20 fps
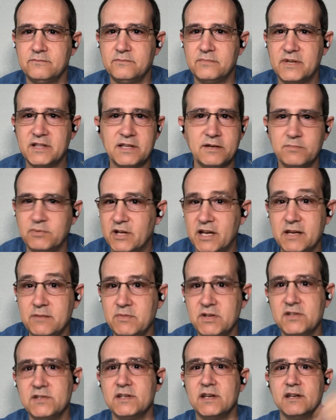but they're playing
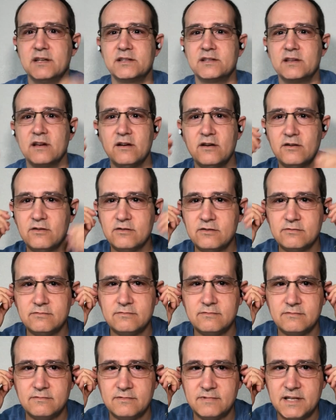music,
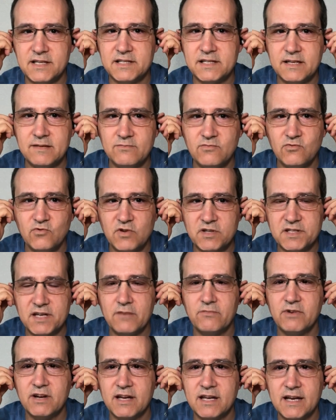so they seem, once I
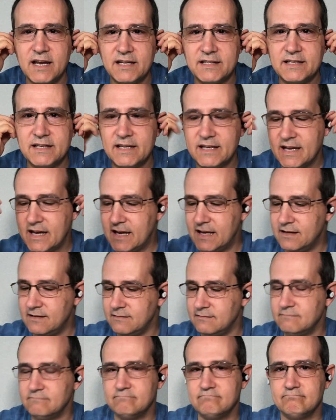reconnect it again
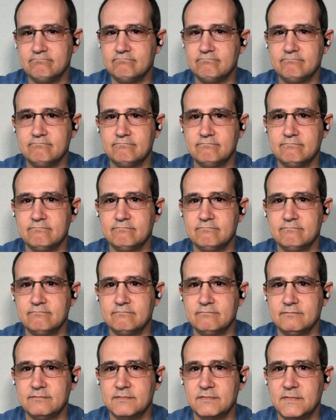
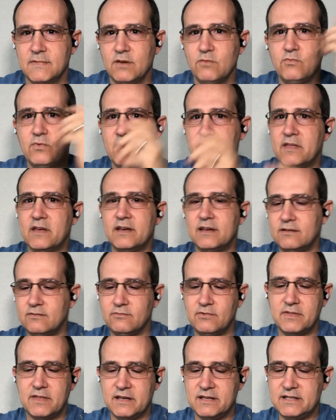with
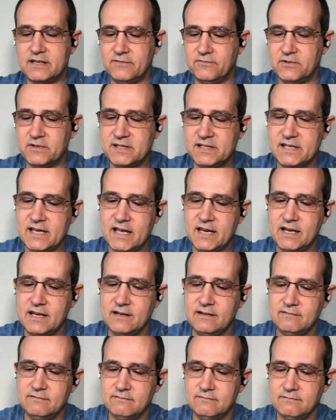a different
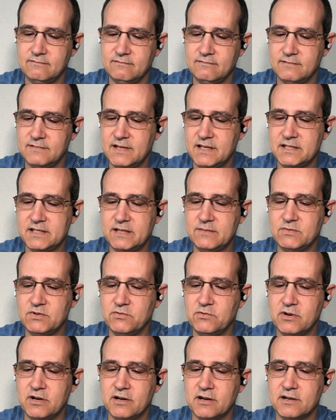setting, they seem to
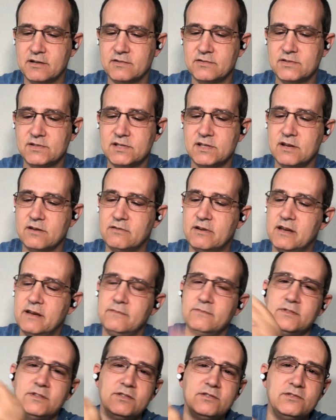work. So I
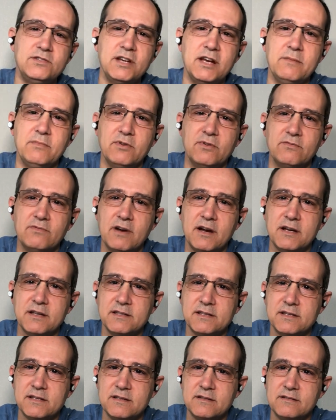have 2 Jaybird
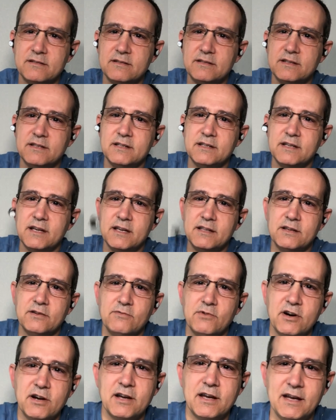Runs, and they're
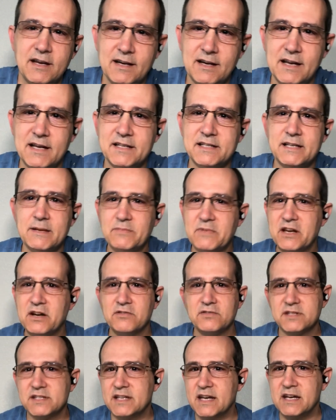working, except they
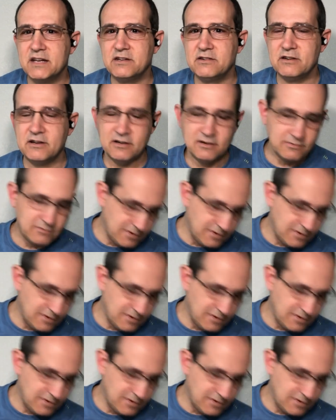don't stay in your ear